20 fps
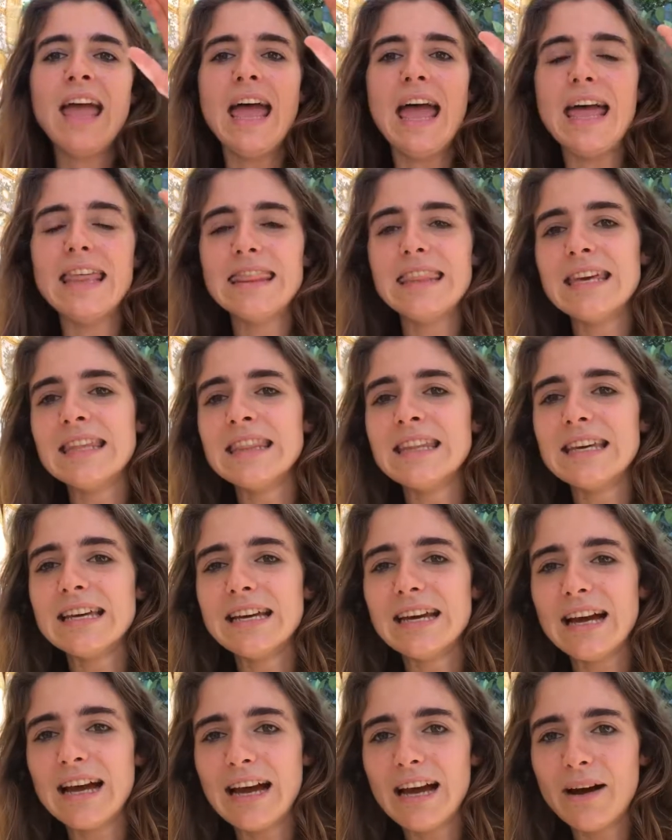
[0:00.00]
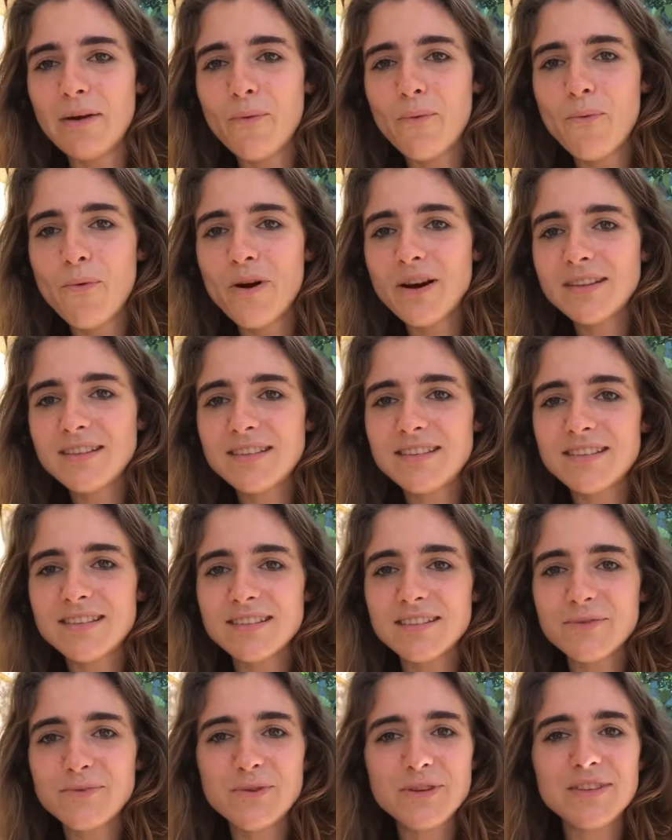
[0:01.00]
And then what
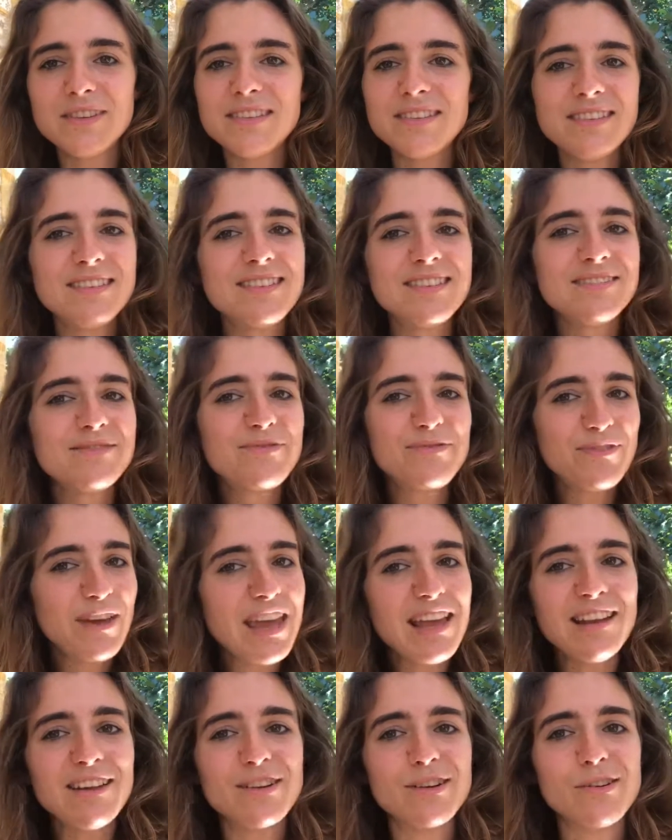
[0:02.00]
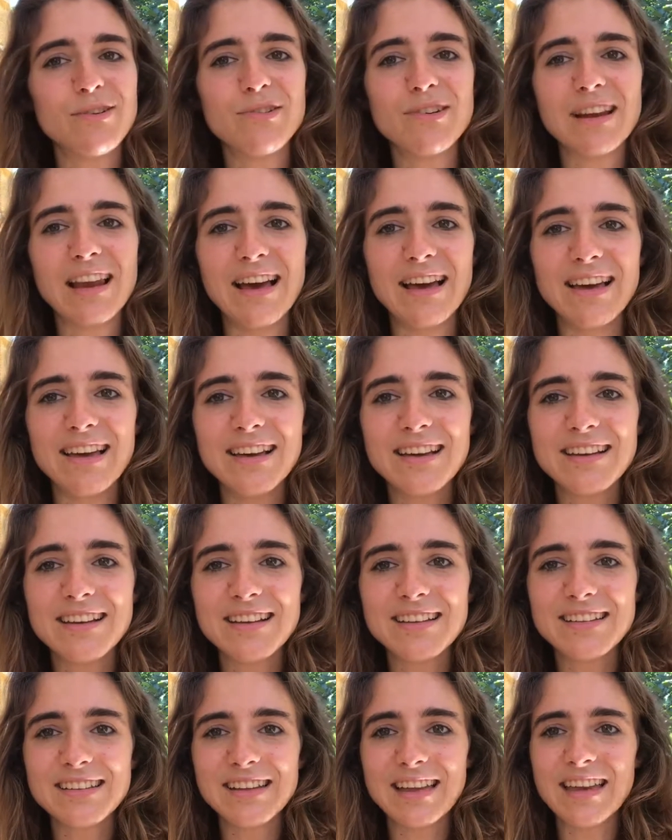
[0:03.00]
would the failure look like?
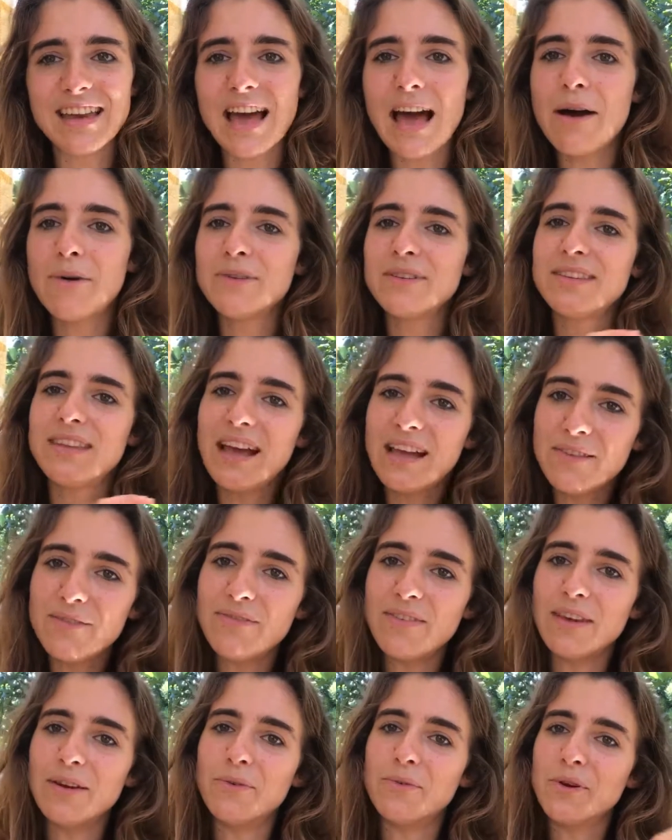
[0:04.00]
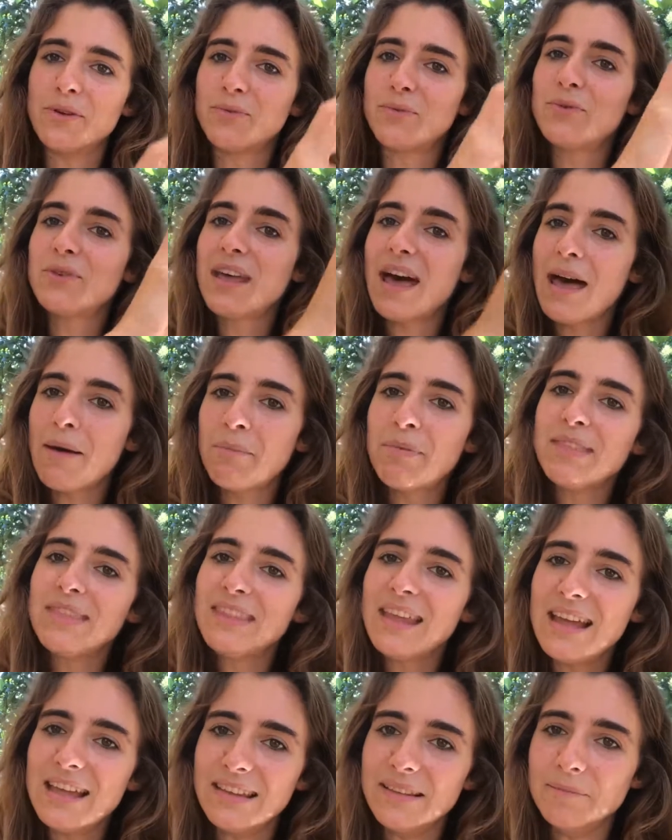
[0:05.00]
Like, how would that feel? What would happen
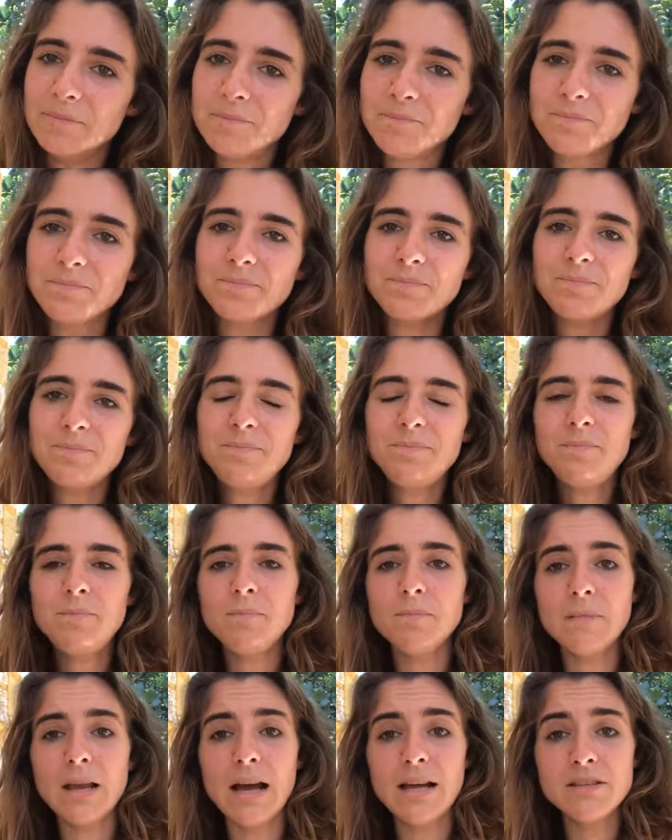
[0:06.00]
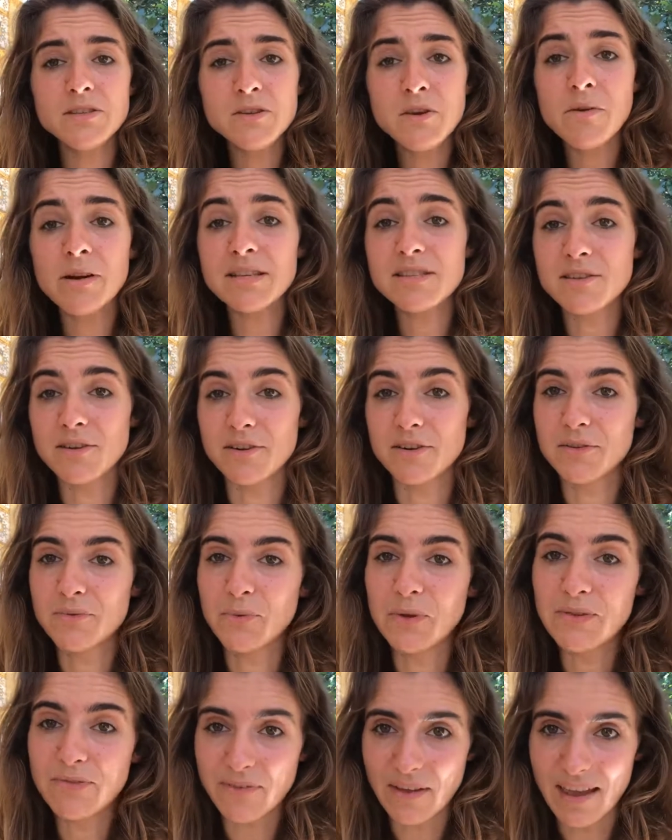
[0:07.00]
then? And so I started
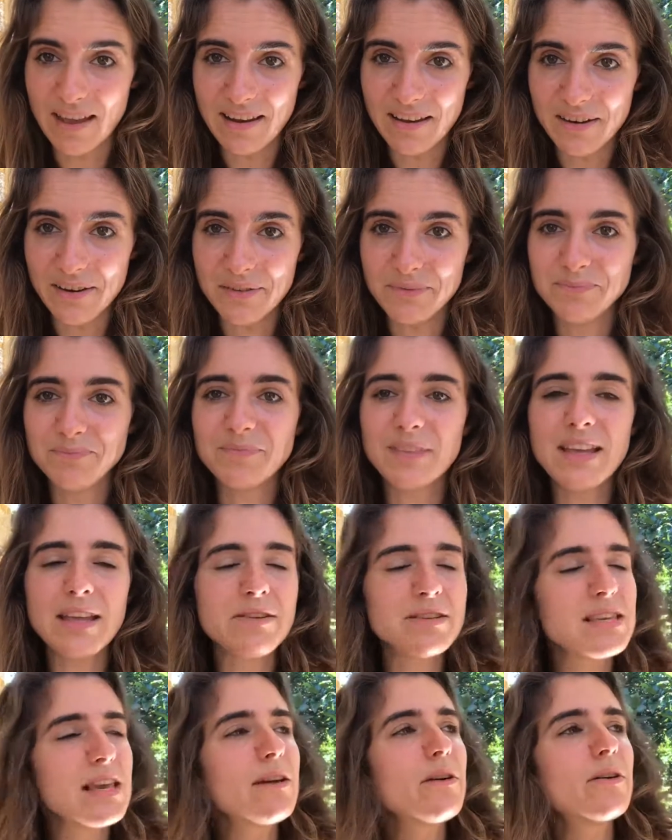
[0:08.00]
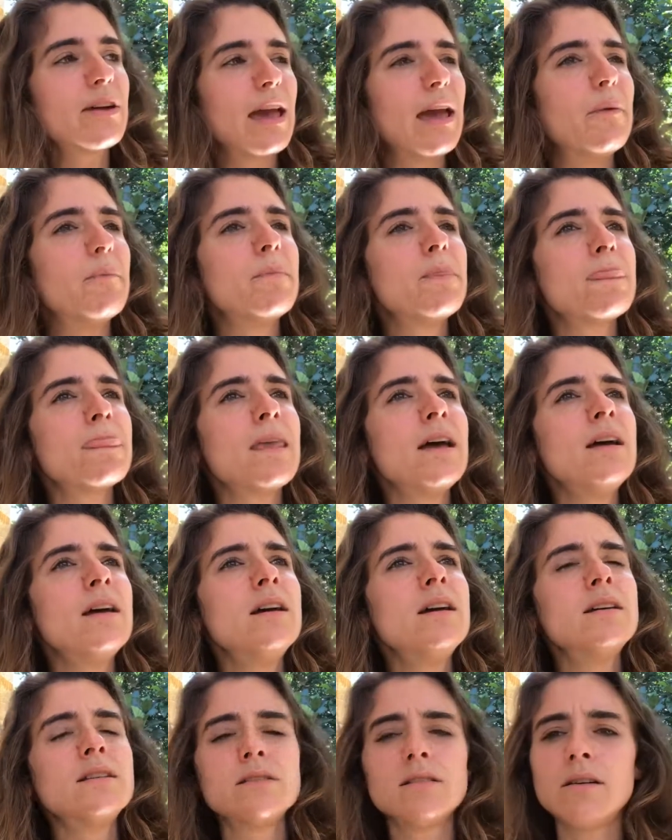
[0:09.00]
with failure. And I was like, okay,
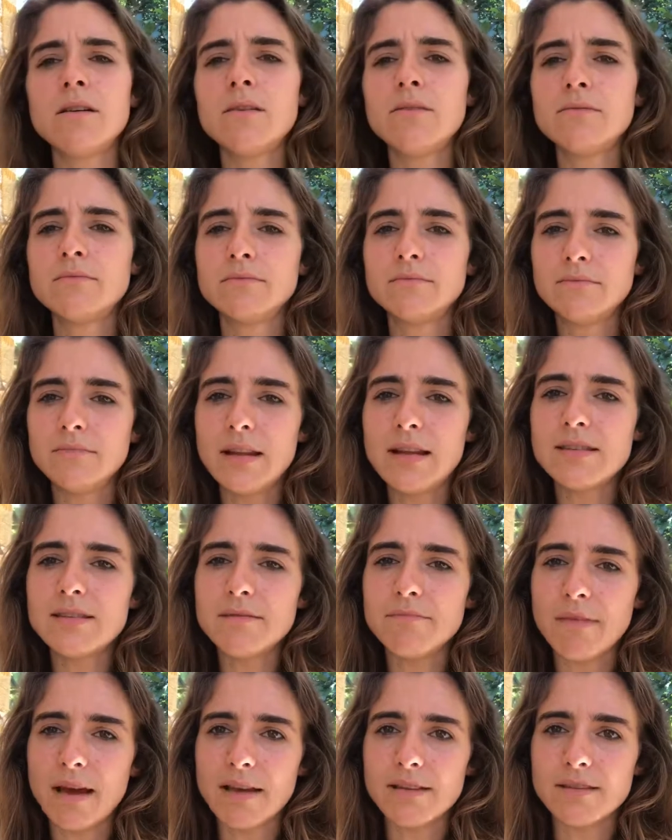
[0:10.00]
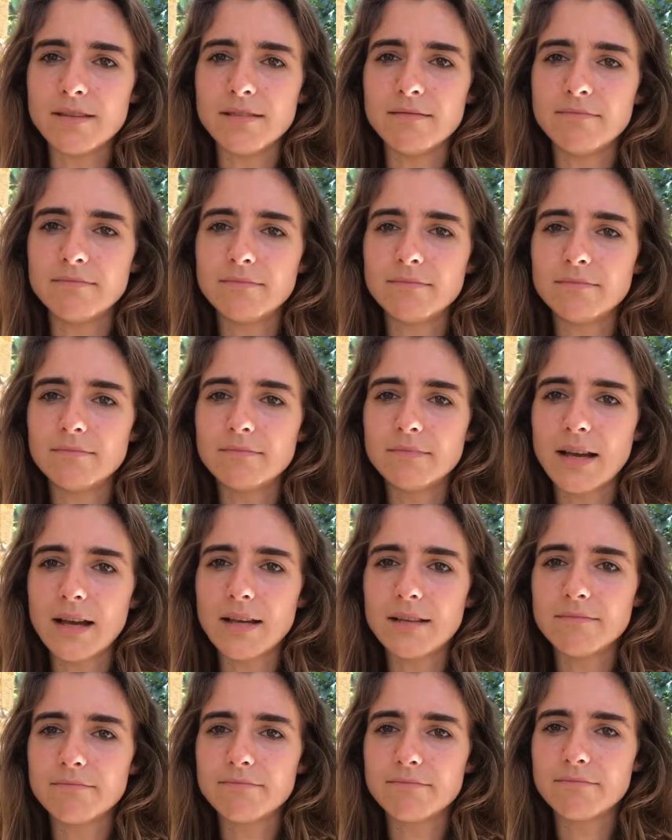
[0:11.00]
so let's imagine
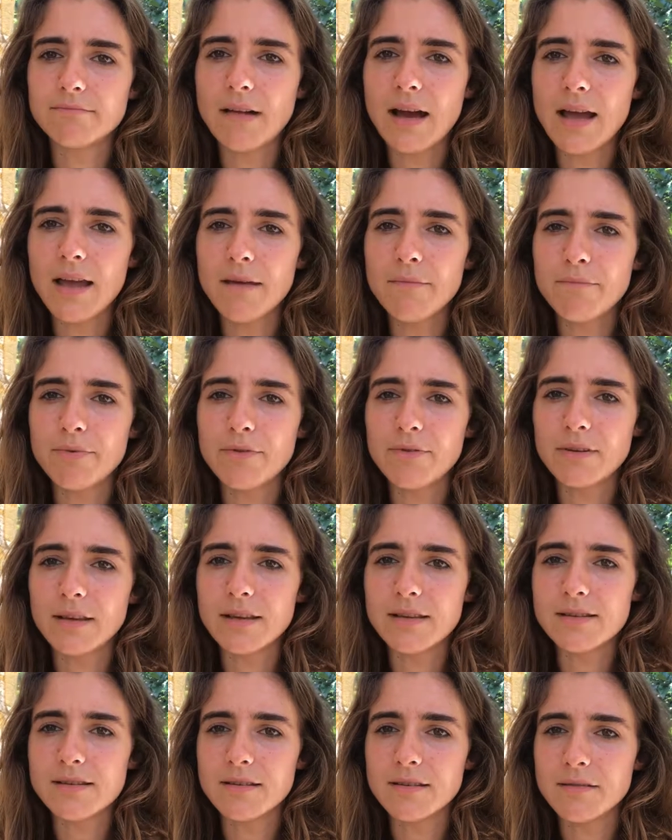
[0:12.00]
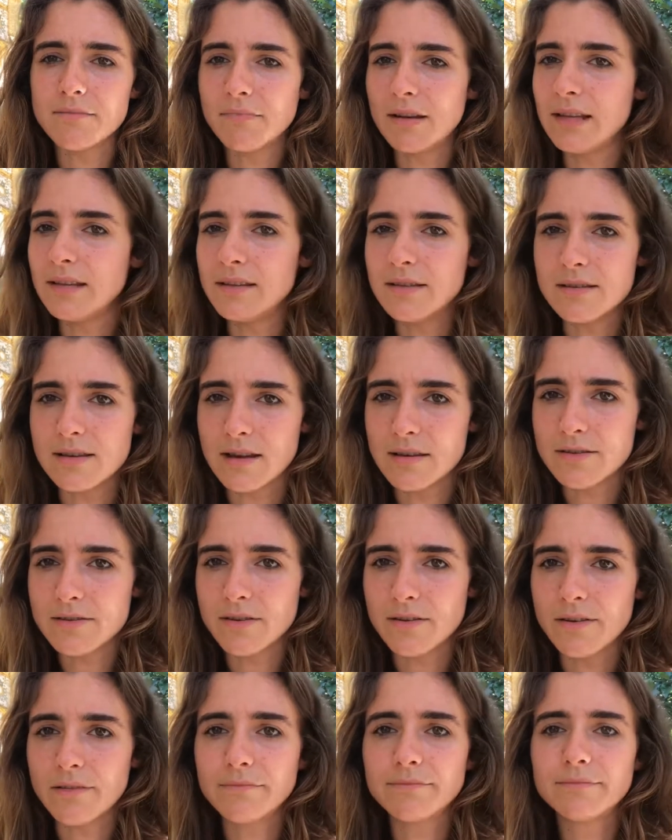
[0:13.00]
that my book is a complete disaster.